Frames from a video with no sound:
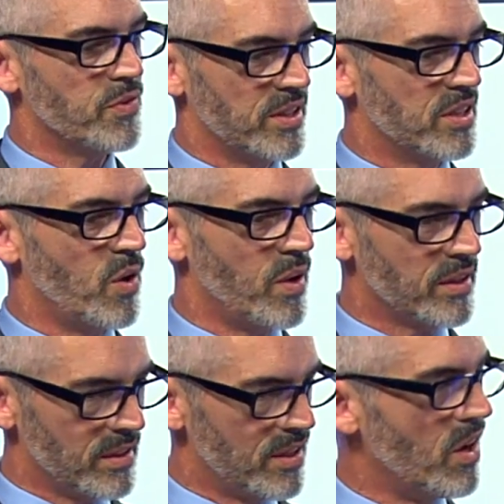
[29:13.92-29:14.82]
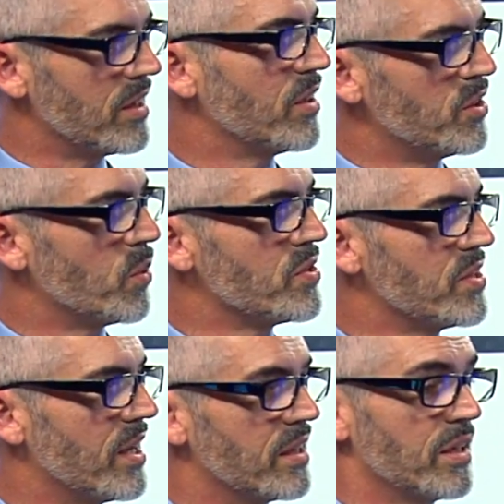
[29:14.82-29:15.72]
than going and knocking on a door and
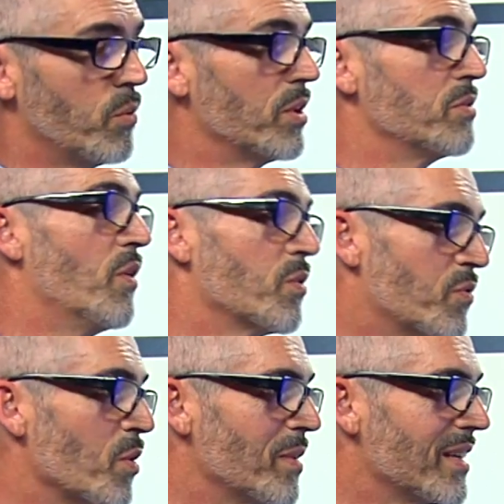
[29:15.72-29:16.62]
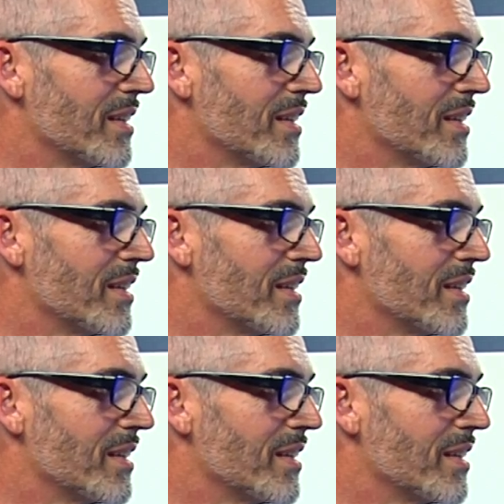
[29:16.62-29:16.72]
saying, will you vote for me?